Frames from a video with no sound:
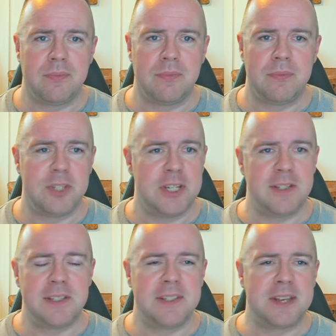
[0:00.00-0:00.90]

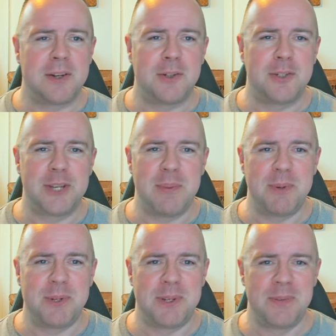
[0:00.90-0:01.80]
Jesus is our Good
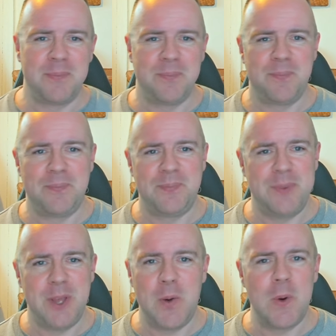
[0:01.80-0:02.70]
Shepherd.
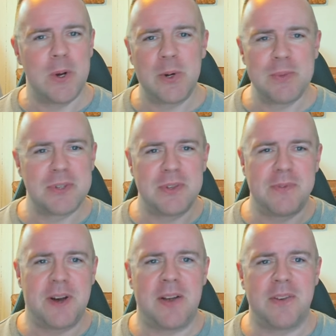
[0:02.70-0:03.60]
No one comes to the
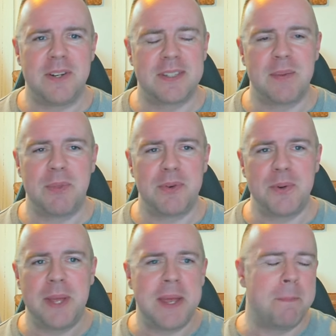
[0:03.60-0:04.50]
Father except through
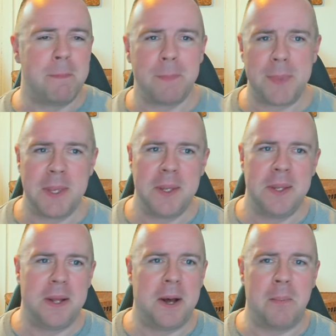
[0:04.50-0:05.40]
him.
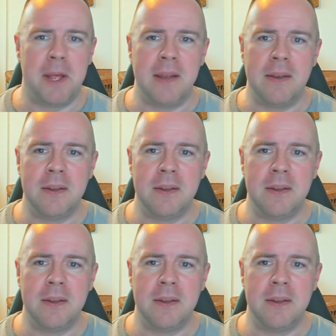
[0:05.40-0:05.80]
Amen.